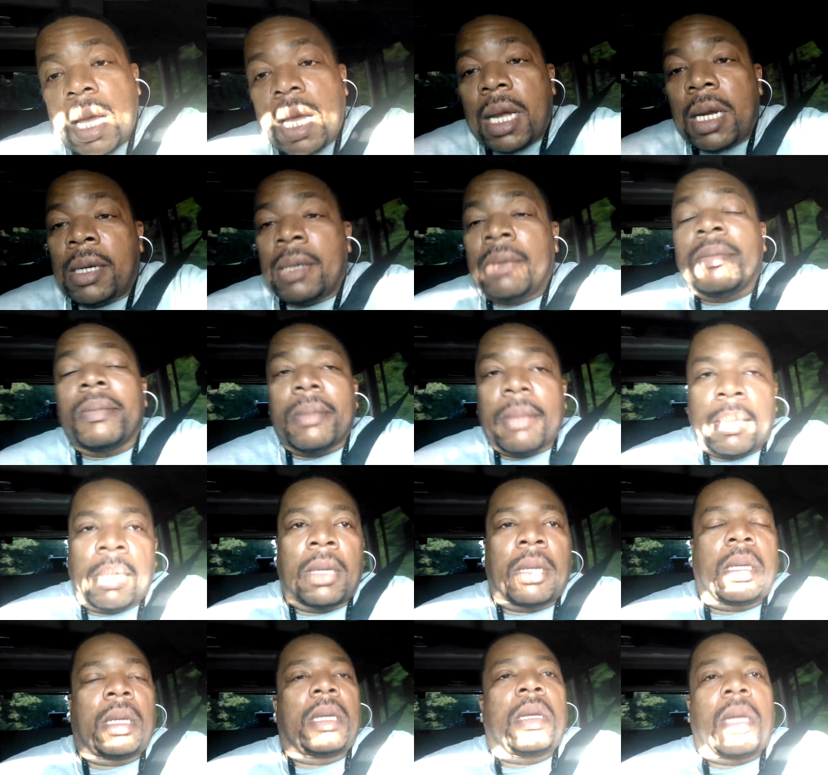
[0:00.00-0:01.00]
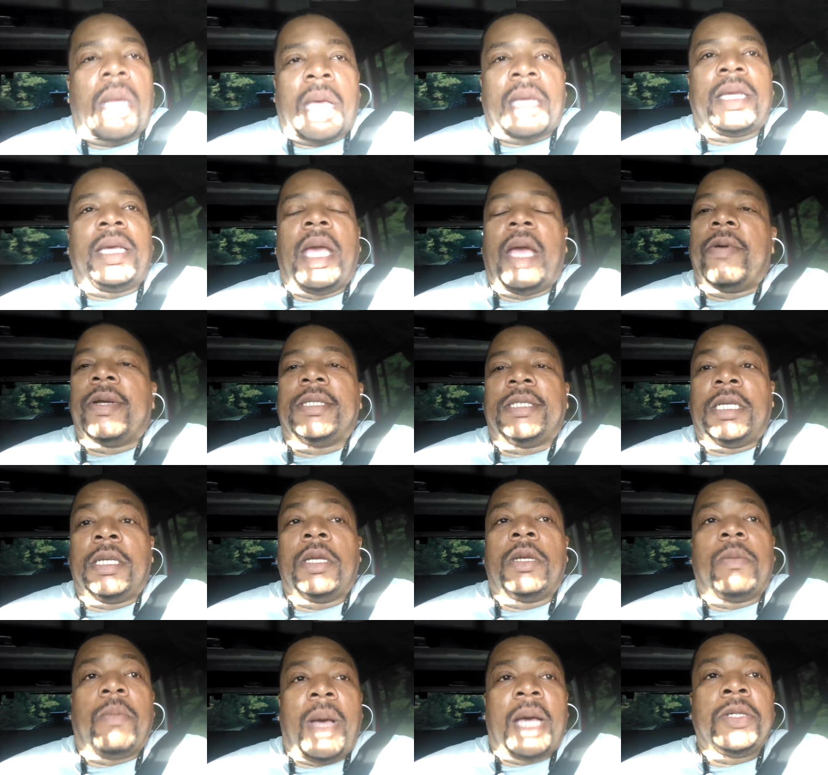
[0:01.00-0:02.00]
and I
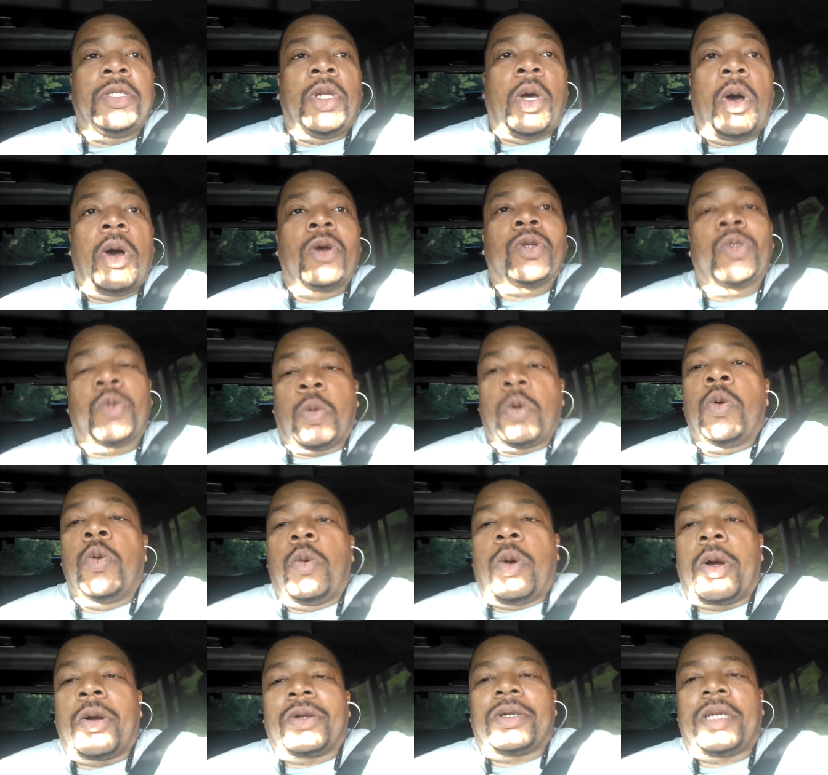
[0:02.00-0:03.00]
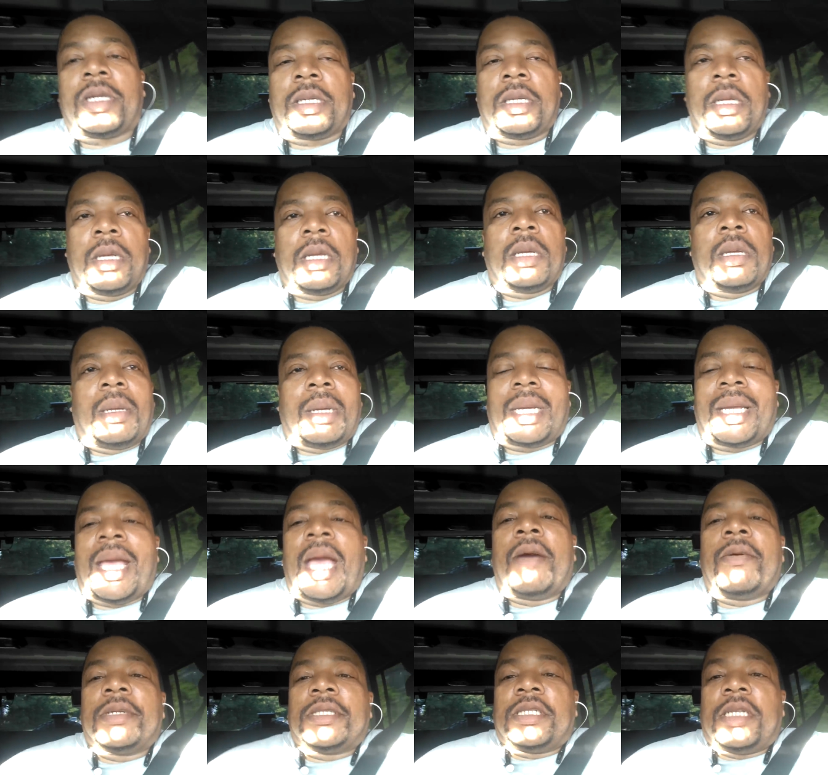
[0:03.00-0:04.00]
guarantee you my dogs will work.
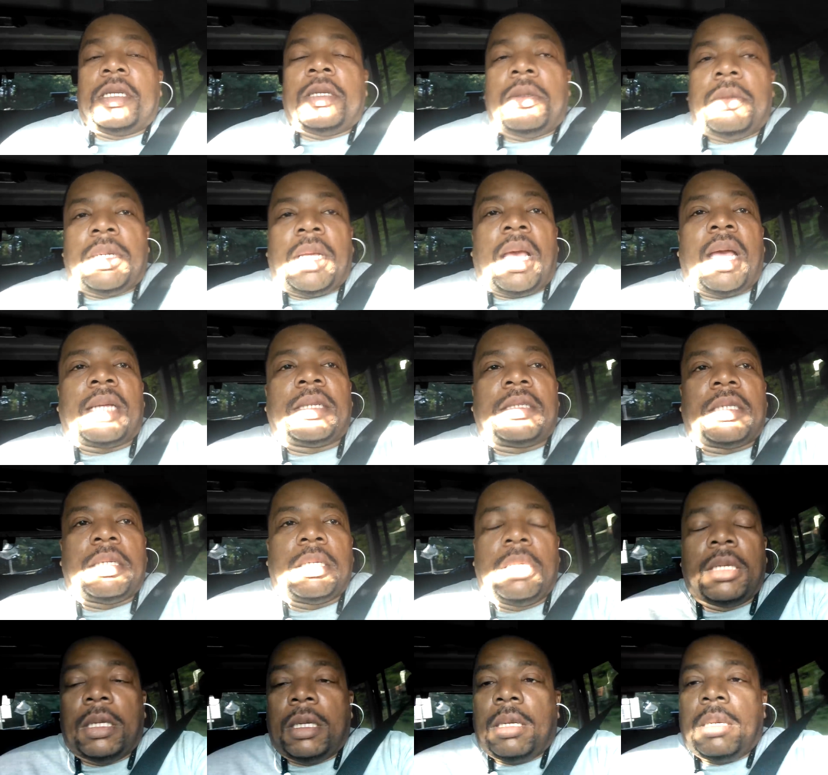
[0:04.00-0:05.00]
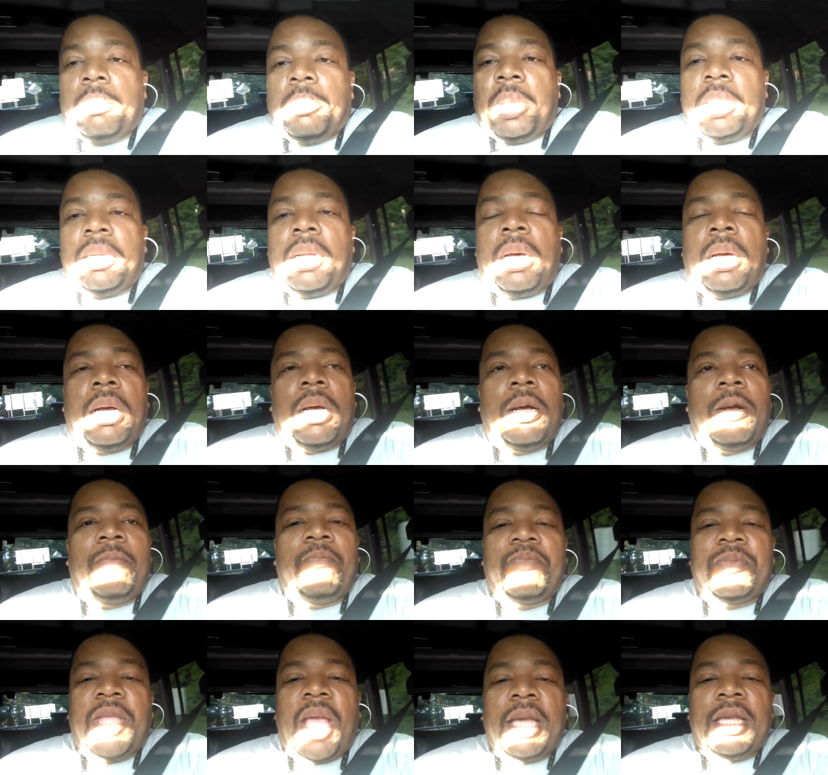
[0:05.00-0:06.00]
Guarantee you that. But
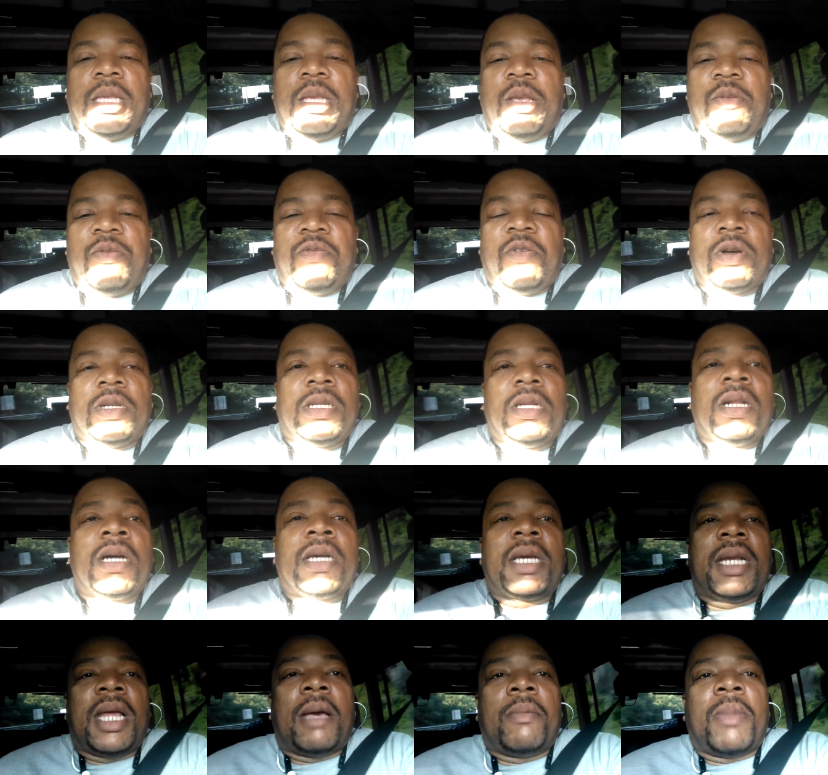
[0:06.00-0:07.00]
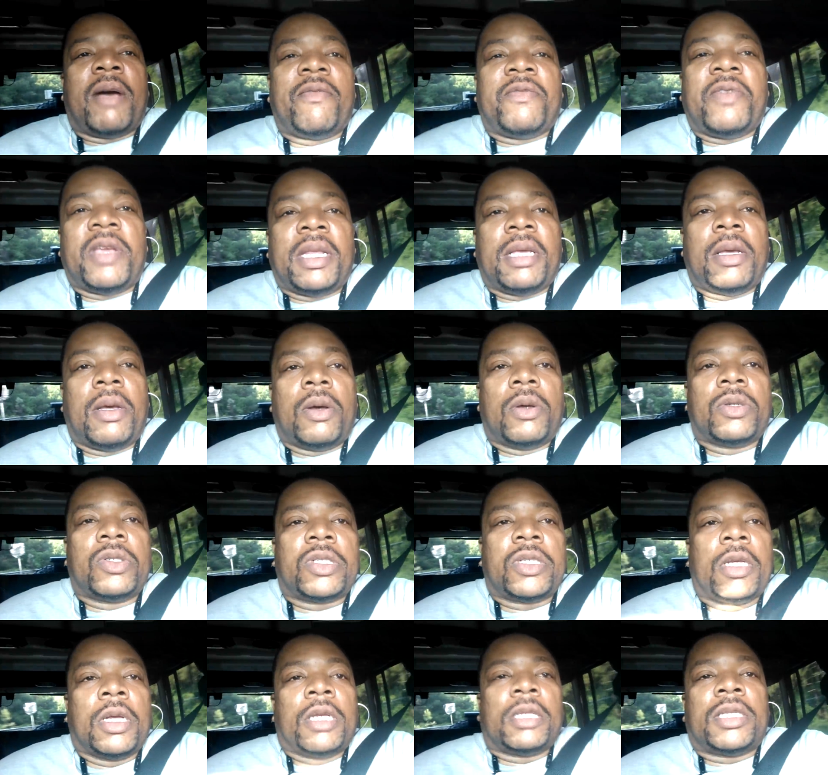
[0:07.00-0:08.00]
um, thank you for looking at my
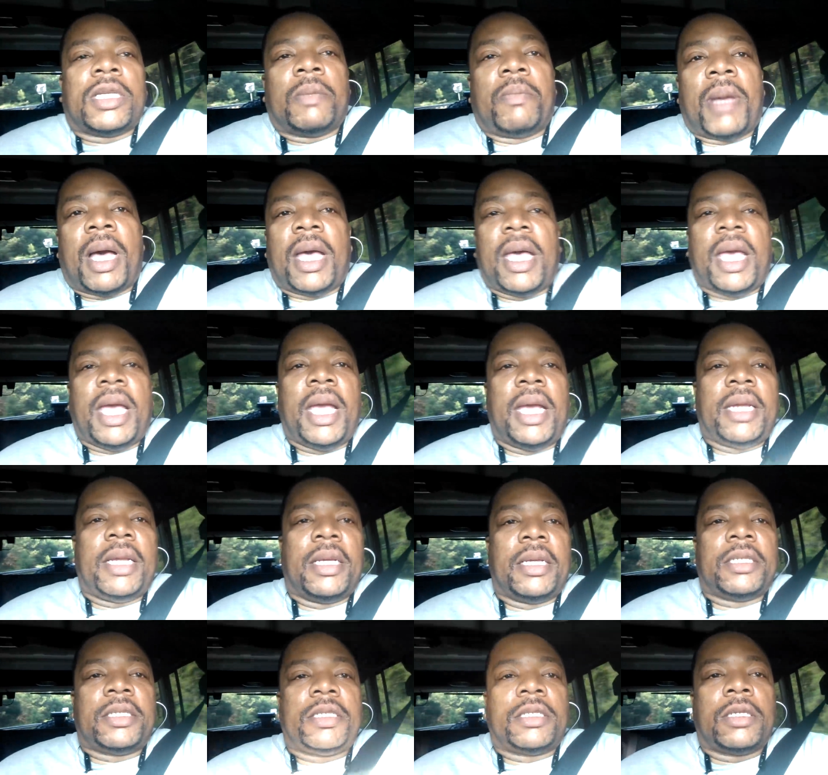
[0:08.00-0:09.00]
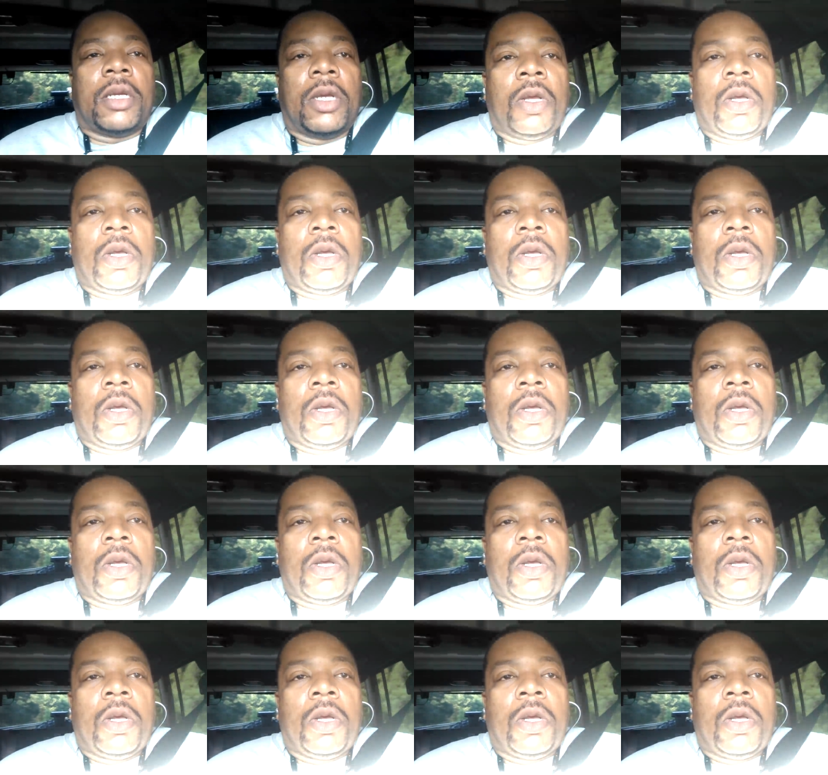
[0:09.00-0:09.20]
videos. To my haters,